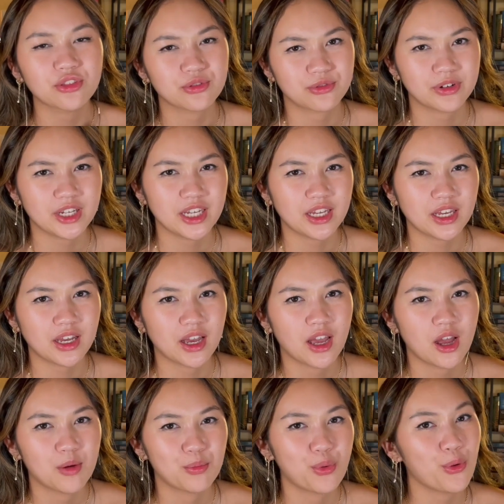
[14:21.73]

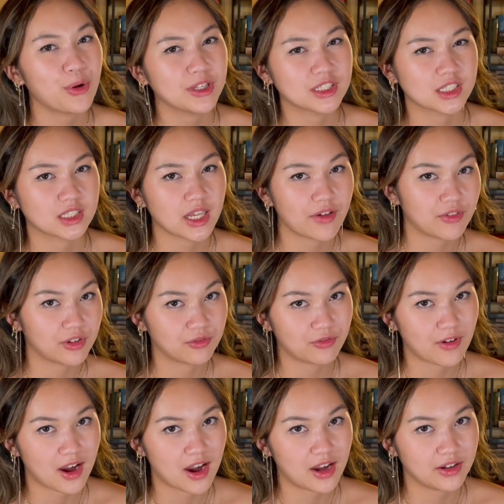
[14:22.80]

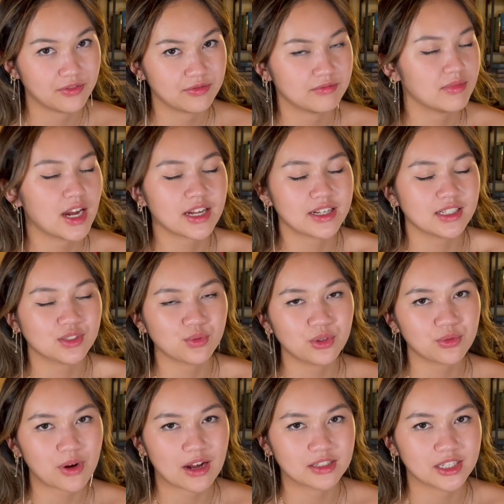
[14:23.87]
3.75. I guess we'll
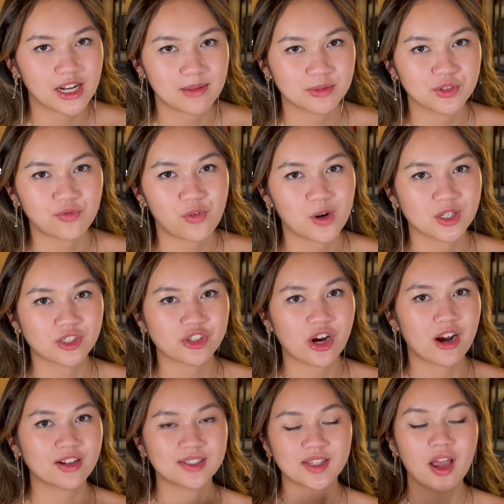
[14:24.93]
round it up to 4
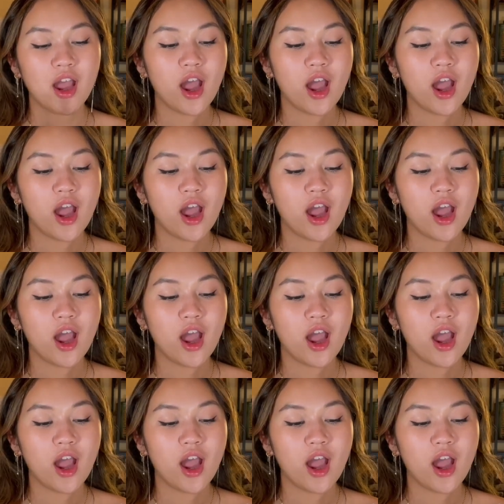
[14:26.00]
stars.